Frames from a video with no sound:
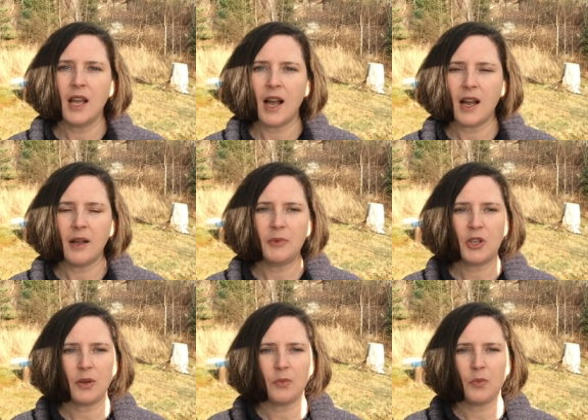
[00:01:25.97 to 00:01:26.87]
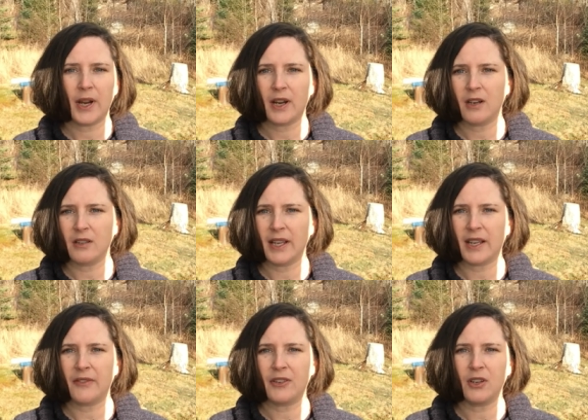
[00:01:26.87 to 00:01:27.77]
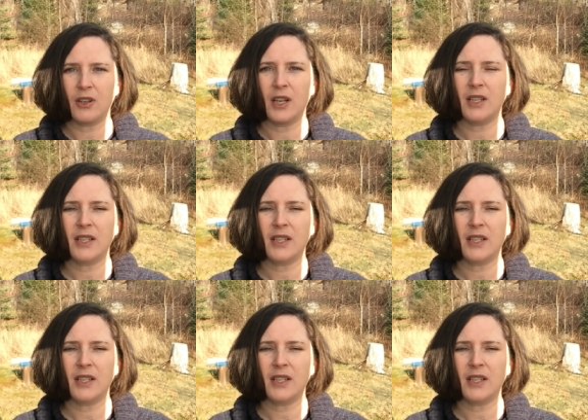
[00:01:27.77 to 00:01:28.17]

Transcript: Um, you can wear like if you're